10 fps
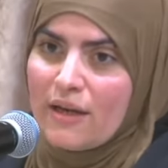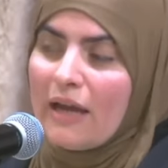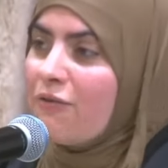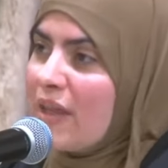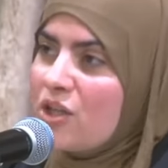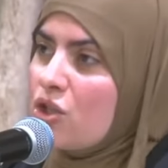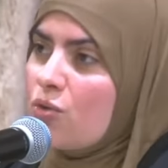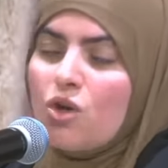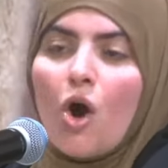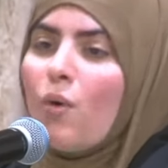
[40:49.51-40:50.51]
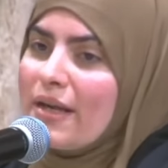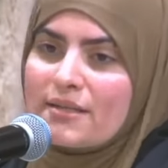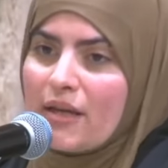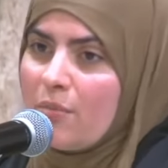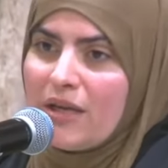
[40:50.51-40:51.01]
If they do, no one
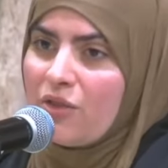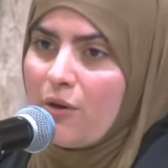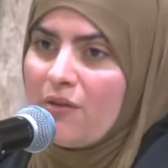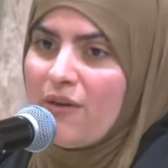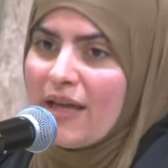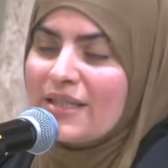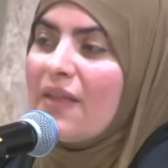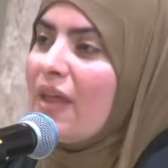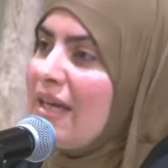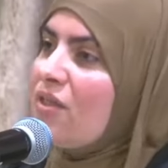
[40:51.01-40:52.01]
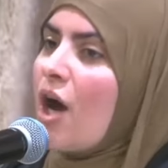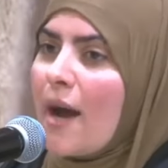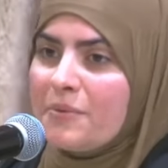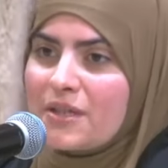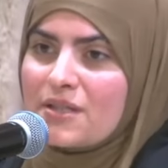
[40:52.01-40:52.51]
is going to be at their event, and they need the
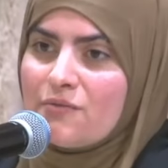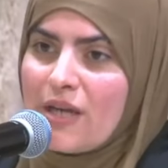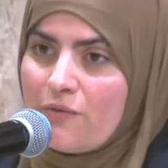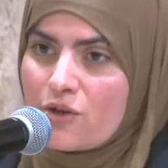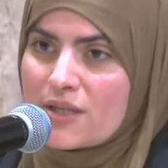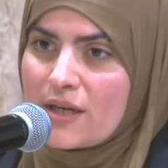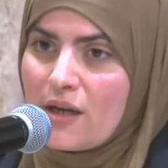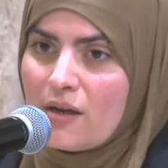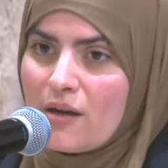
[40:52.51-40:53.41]
optics of diversity.